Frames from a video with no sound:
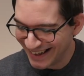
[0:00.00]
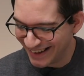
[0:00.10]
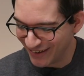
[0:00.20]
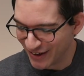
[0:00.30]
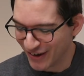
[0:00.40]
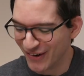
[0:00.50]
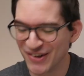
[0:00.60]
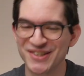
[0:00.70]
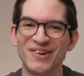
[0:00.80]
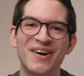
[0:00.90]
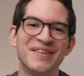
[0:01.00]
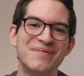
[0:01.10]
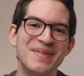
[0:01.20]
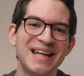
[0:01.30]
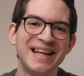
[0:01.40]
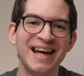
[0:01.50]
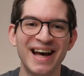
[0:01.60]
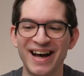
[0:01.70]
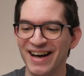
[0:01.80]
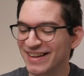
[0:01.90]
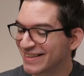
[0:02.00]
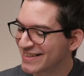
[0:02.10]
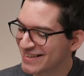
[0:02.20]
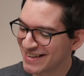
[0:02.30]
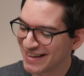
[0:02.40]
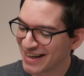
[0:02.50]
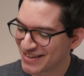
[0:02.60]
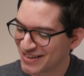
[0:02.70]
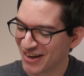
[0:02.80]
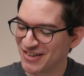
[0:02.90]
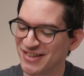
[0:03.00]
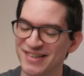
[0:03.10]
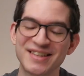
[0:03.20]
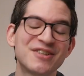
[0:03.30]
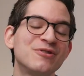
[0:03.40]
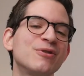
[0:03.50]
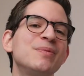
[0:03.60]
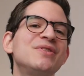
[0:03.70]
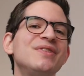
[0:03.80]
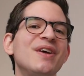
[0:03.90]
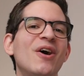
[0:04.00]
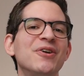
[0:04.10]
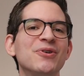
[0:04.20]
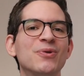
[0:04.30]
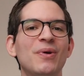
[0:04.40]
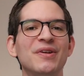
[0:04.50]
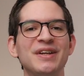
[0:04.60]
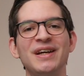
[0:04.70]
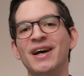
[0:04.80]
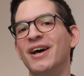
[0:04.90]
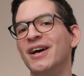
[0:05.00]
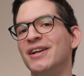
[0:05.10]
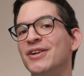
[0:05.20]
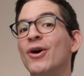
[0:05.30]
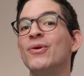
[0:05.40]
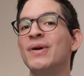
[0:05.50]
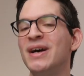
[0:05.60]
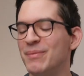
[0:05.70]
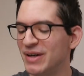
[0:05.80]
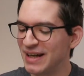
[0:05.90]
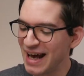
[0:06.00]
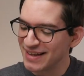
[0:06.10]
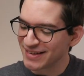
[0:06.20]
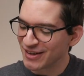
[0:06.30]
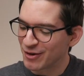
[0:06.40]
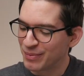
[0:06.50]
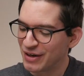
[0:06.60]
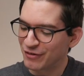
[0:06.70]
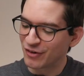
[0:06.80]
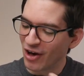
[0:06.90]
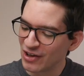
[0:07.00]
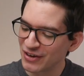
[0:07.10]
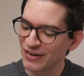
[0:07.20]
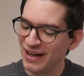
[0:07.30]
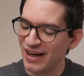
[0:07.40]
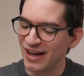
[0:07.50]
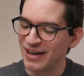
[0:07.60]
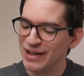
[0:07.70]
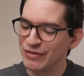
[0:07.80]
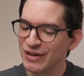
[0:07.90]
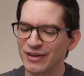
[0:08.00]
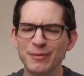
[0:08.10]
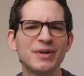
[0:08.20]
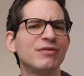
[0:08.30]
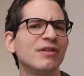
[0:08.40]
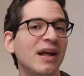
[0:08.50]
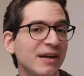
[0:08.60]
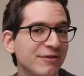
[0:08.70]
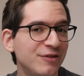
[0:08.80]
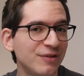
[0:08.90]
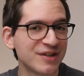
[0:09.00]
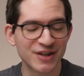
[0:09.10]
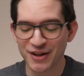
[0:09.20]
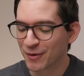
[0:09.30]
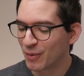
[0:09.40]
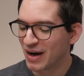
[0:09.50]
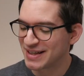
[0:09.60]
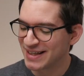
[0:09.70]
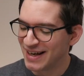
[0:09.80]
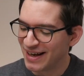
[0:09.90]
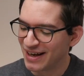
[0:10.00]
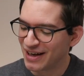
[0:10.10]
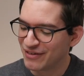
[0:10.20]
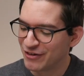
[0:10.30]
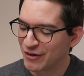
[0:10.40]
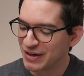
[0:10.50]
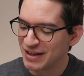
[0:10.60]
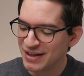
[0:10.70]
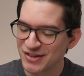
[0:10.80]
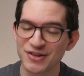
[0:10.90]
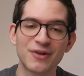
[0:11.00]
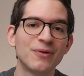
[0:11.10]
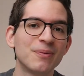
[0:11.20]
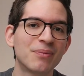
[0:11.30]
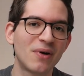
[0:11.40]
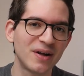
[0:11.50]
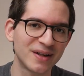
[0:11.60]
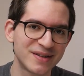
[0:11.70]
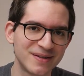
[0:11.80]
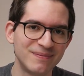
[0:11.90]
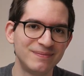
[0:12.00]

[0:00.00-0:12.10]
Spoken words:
There we go. Also on the Mini. I think this is a nice touch. Does it contribute to the audio quality? No, but it adds a little bit of color, even a little bit of life to this otherwise very subtle product.